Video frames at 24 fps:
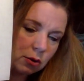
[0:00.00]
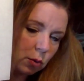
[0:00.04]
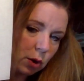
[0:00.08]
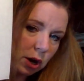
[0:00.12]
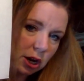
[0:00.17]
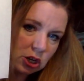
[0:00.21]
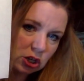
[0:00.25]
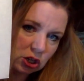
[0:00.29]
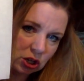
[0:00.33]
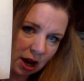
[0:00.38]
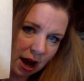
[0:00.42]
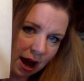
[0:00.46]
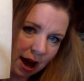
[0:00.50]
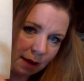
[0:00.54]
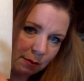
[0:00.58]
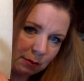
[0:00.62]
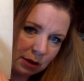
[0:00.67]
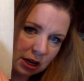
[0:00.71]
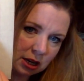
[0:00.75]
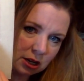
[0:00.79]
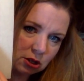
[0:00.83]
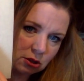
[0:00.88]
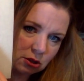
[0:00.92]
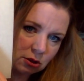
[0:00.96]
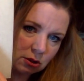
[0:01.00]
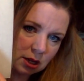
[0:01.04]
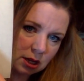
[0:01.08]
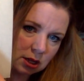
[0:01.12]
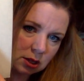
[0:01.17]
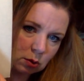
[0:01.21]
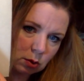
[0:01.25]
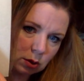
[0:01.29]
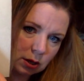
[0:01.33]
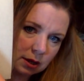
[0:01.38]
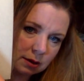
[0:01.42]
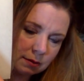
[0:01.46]
which I'm going to do
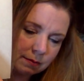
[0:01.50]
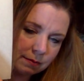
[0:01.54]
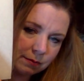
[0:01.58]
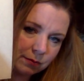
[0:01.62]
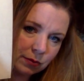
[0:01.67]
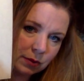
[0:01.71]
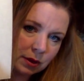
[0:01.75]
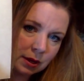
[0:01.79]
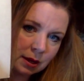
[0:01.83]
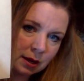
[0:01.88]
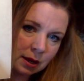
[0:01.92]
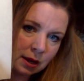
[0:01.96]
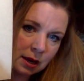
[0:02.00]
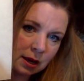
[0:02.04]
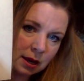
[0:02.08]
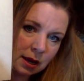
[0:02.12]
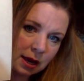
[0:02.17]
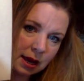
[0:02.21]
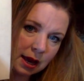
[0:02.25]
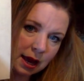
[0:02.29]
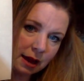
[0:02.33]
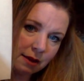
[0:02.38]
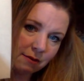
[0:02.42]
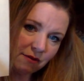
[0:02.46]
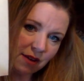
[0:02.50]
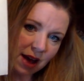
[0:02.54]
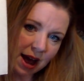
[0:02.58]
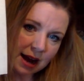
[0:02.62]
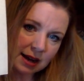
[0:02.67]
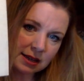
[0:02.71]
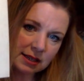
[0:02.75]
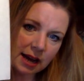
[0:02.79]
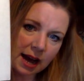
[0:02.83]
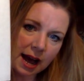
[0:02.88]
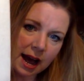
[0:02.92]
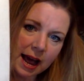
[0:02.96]
this one. In
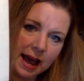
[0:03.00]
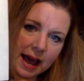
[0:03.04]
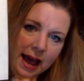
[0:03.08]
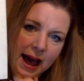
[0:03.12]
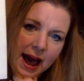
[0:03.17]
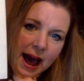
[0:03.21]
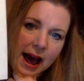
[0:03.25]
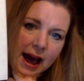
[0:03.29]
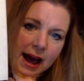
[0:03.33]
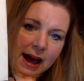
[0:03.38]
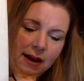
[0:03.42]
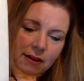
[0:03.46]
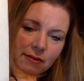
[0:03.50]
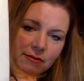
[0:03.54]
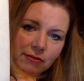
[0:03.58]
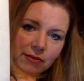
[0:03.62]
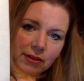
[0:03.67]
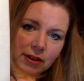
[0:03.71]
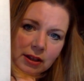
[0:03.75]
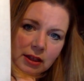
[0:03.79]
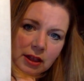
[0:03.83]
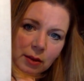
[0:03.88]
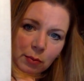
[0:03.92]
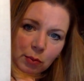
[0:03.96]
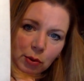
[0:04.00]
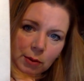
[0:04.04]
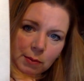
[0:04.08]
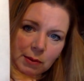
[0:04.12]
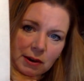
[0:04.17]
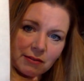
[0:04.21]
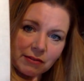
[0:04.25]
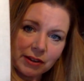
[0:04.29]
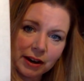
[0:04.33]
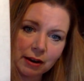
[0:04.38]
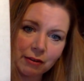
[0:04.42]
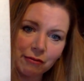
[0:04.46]
fact, I have the
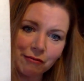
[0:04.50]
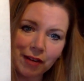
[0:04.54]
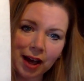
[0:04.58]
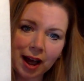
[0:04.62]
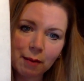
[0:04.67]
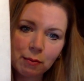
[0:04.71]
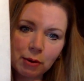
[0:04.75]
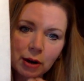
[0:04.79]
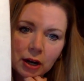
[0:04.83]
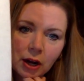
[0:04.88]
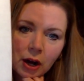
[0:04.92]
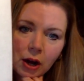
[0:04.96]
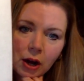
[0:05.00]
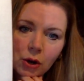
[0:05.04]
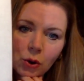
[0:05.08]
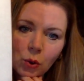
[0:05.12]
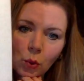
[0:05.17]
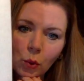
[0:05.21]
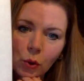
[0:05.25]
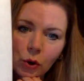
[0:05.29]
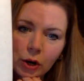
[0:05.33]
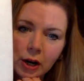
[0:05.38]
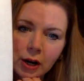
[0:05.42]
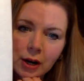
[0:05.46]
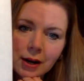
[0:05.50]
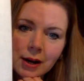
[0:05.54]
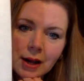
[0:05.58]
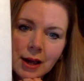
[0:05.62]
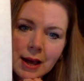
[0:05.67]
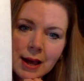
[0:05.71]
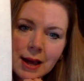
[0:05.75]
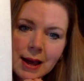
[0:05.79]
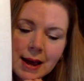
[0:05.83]
primitive hair fabric on order.